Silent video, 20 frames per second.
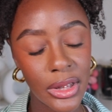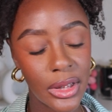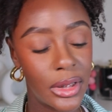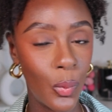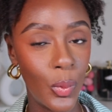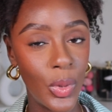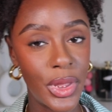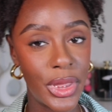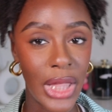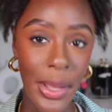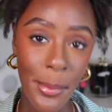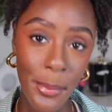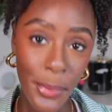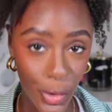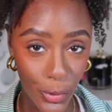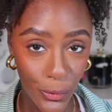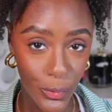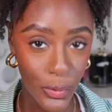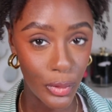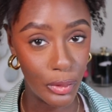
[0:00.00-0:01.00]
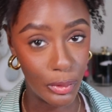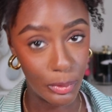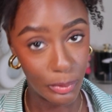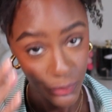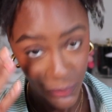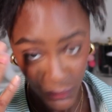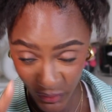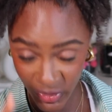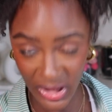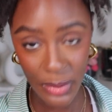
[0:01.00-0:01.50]
with that perfume.
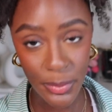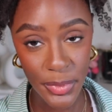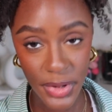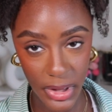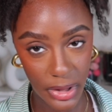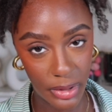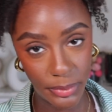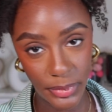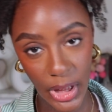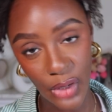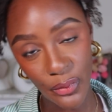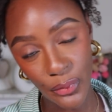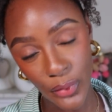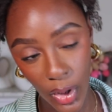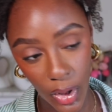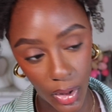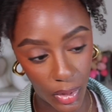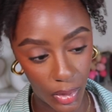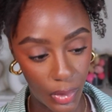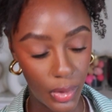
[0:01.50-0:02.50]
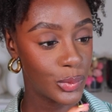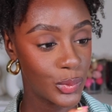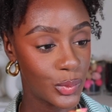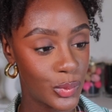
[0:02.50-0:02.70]
For some of them, not for all.